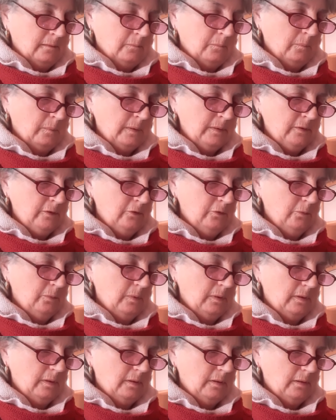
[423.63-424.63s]
When you
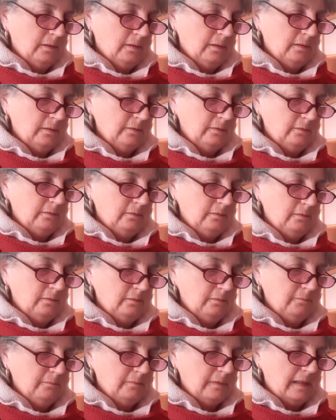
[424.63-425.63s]
are
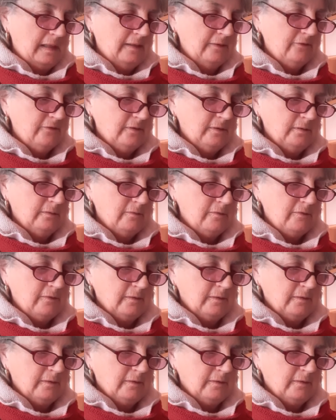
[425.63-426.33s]
adding